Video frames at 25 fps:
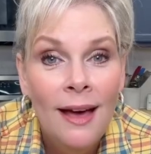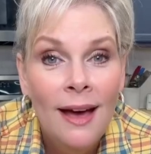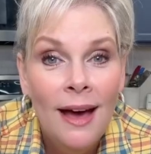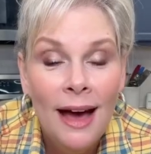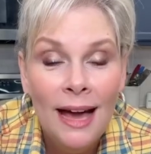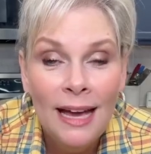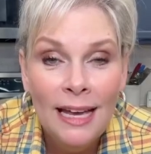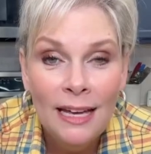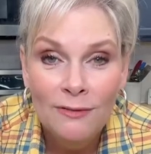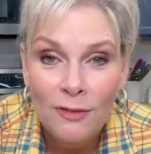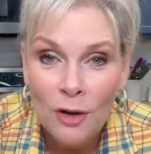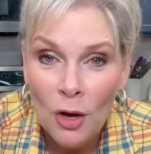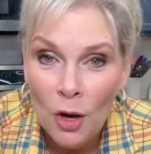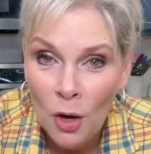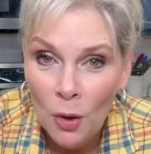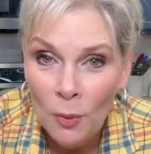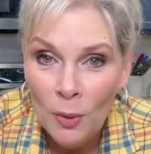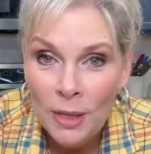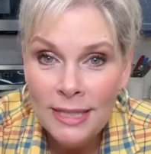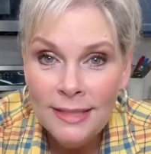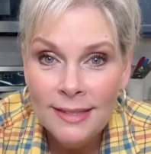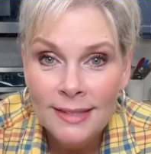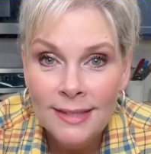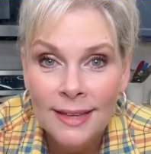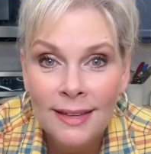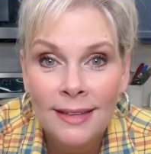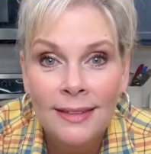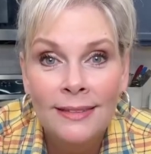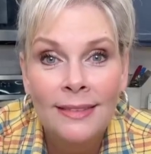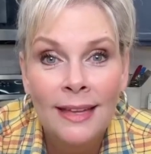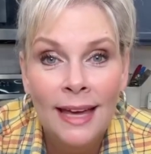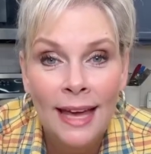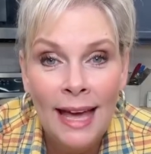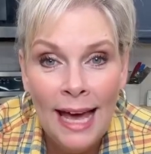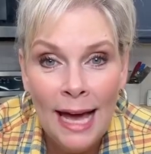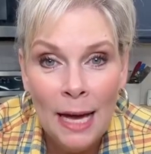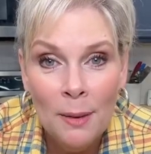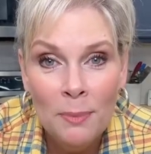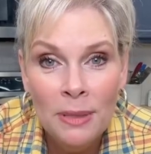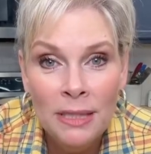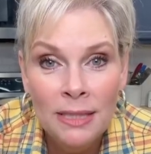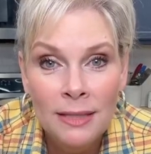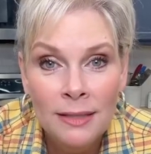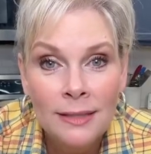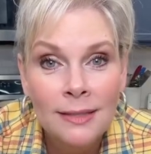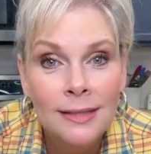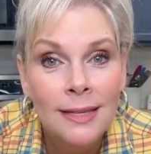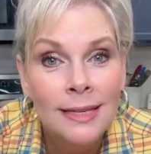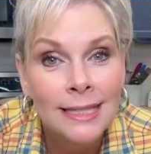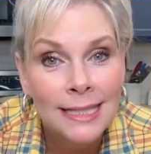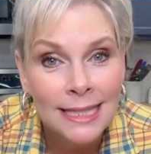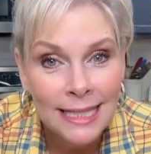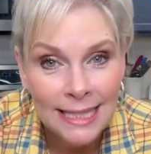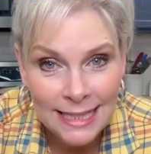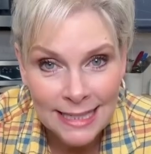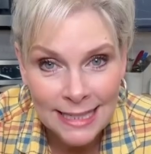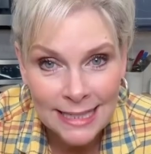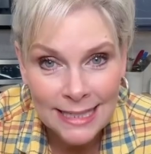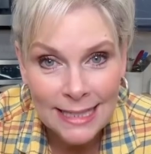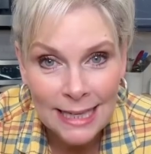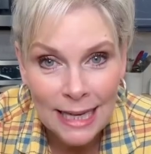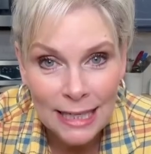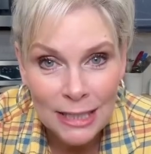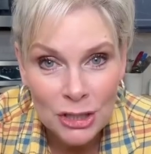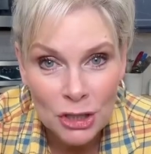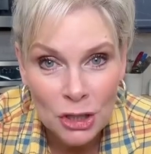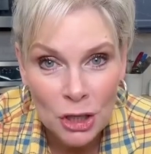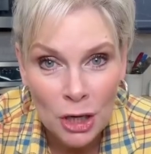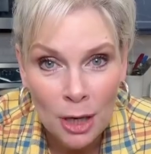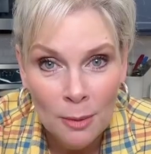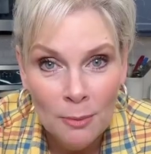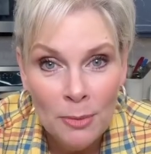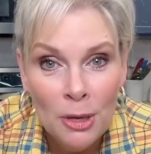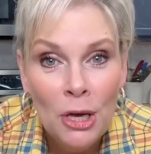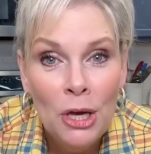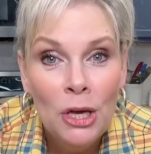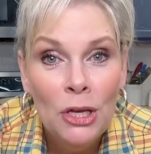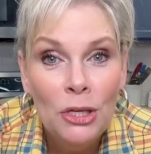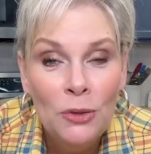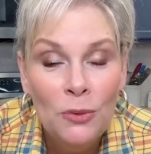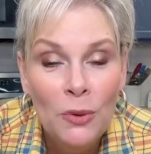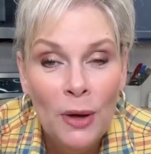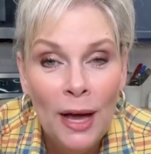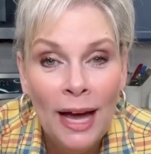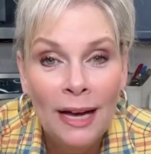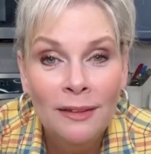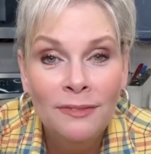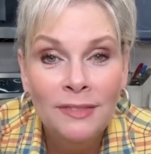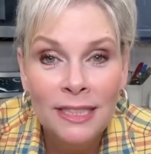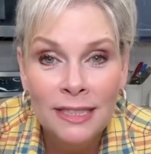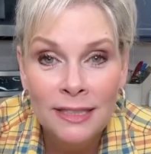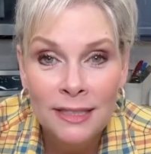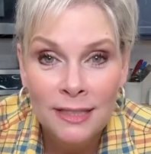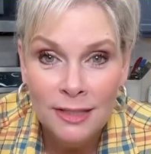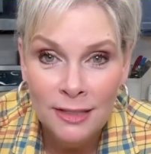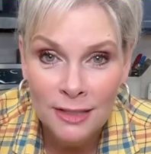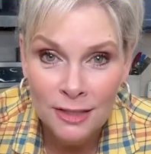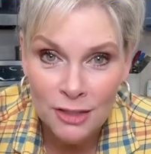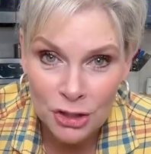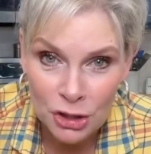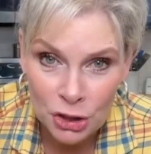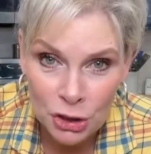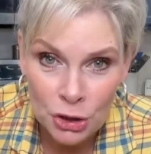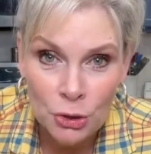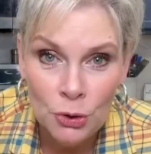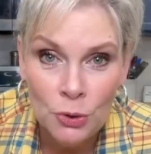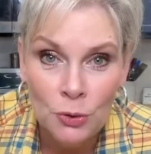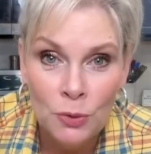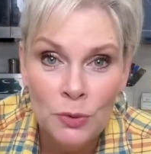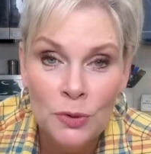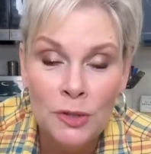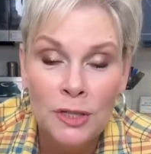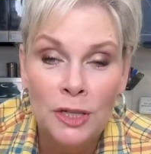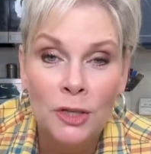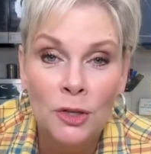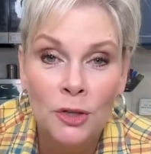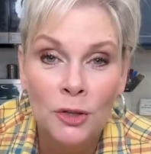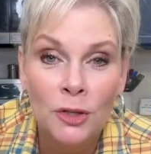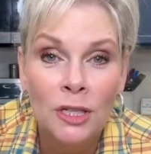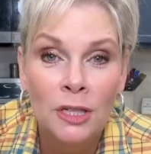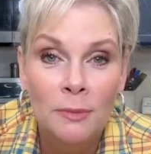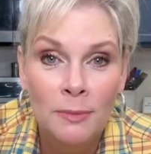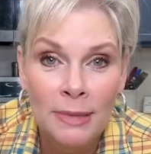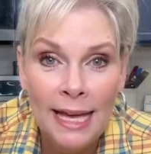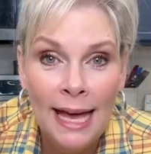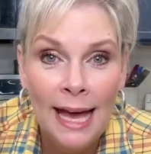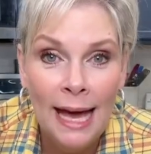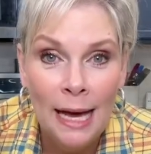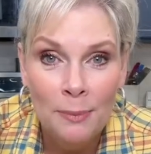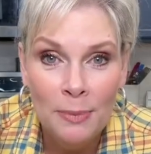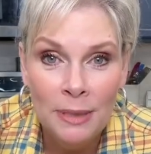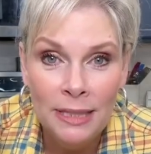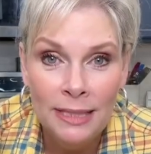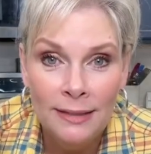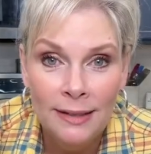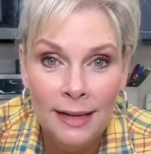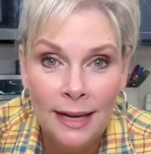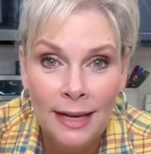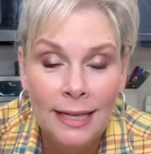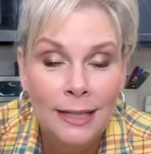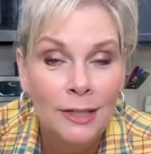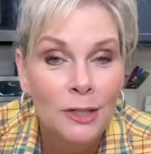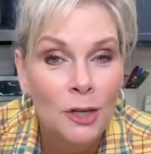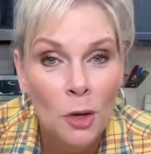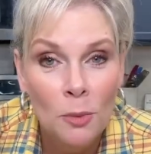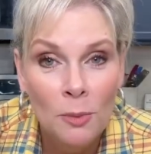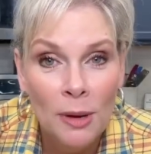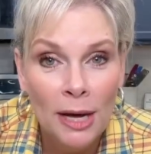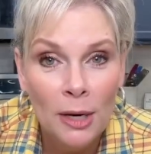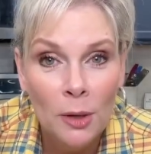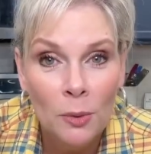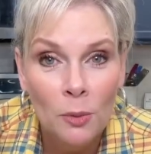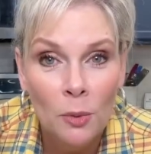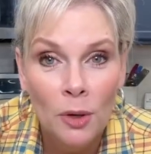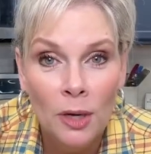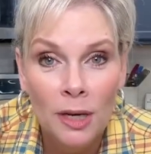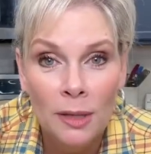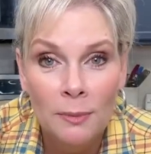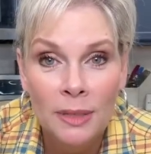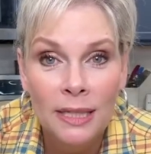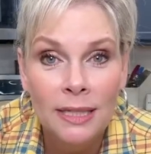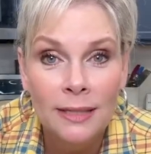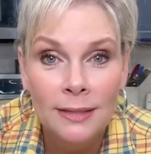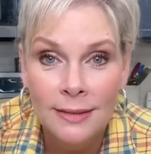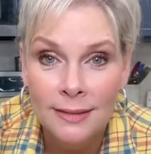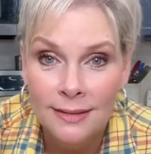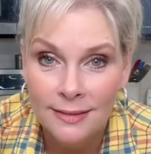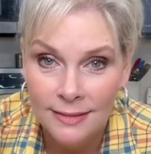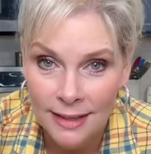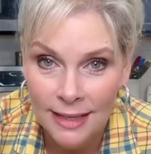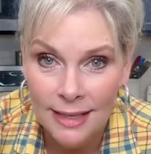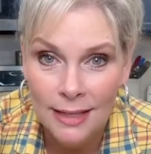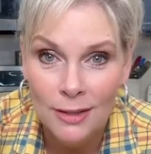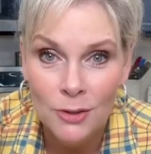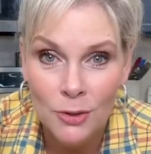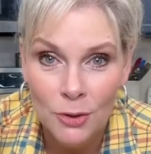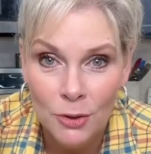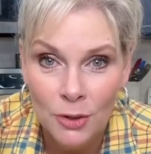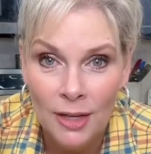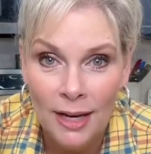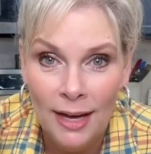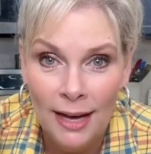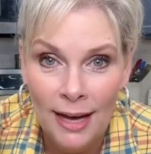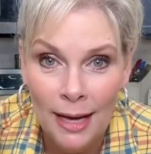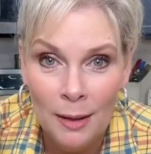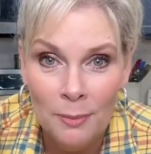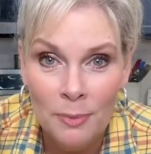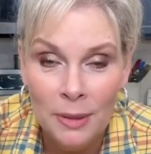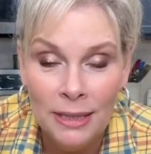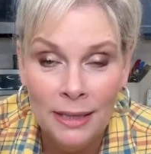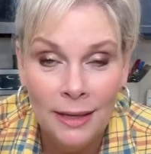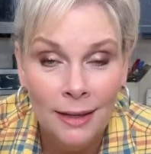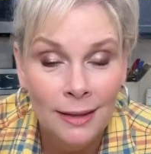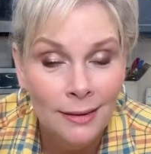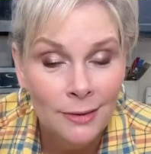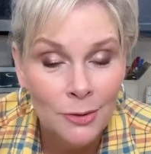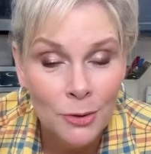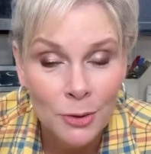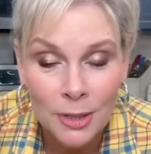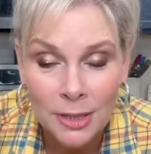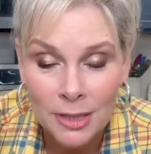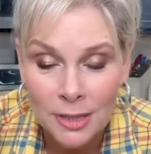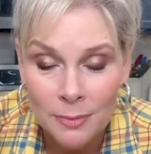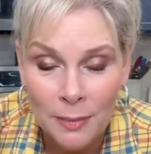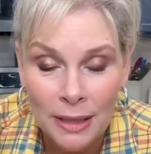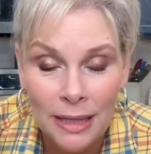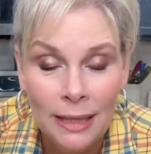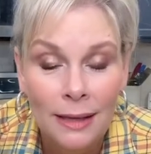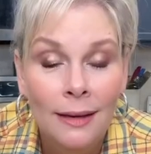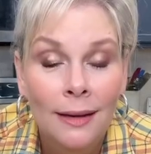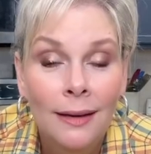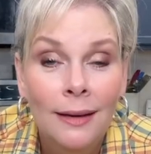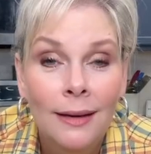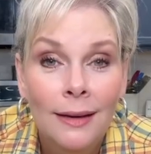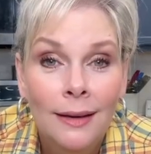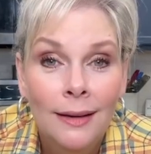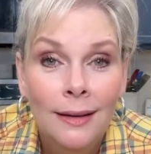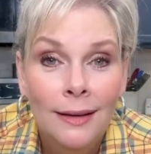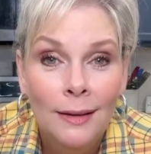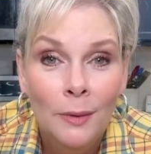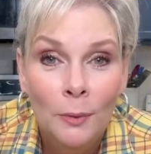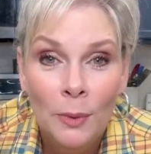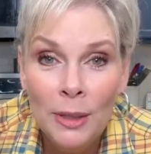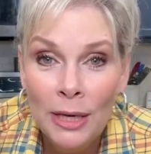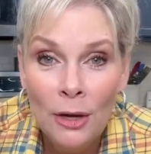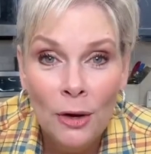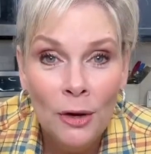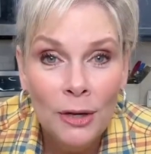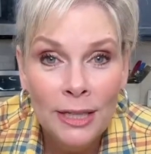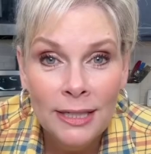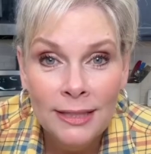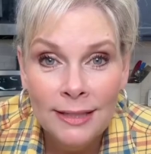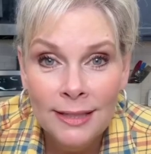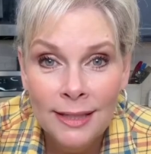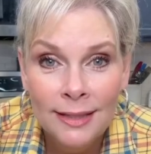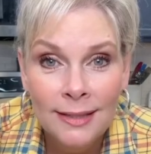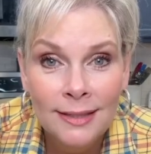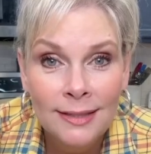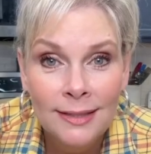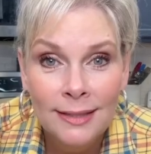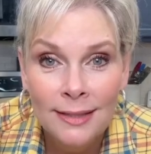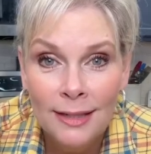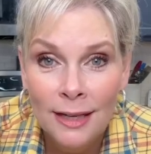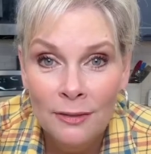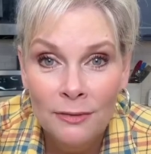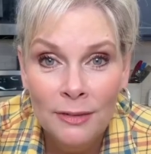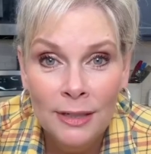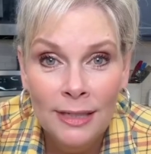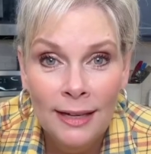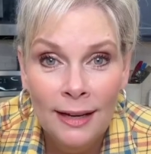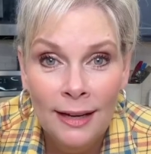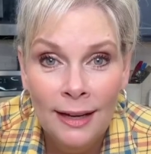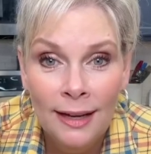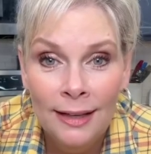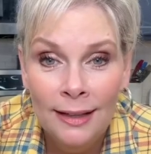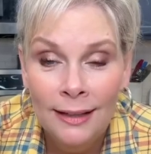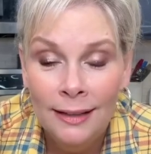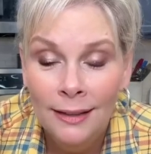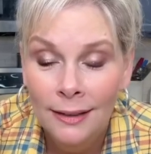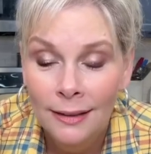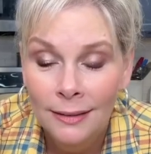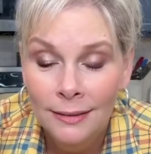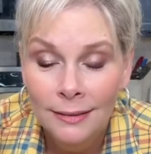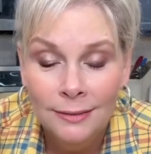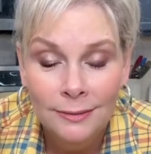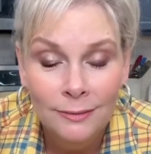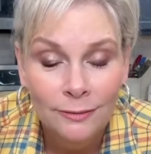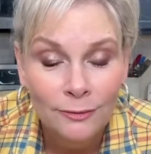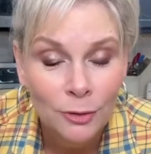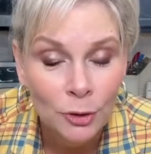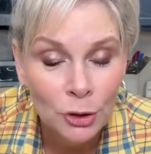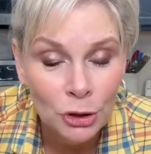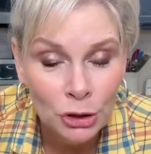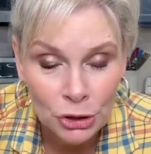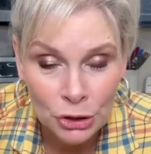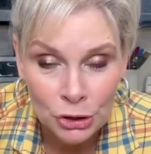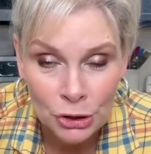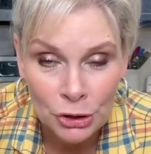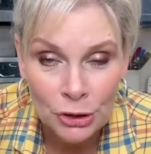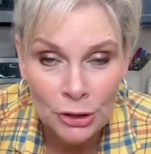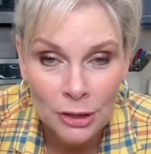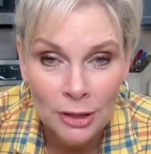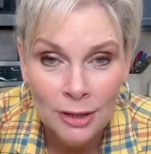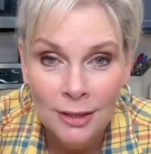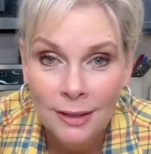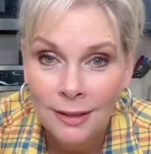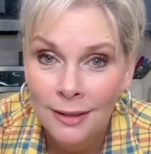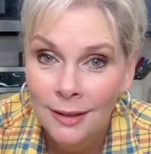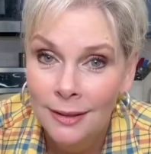I have always said that happiness is an inside job. You have to choose that you're gonna be happy today, no matter what, because things are gonna happen. And trust me, we all get tested every day, for sure.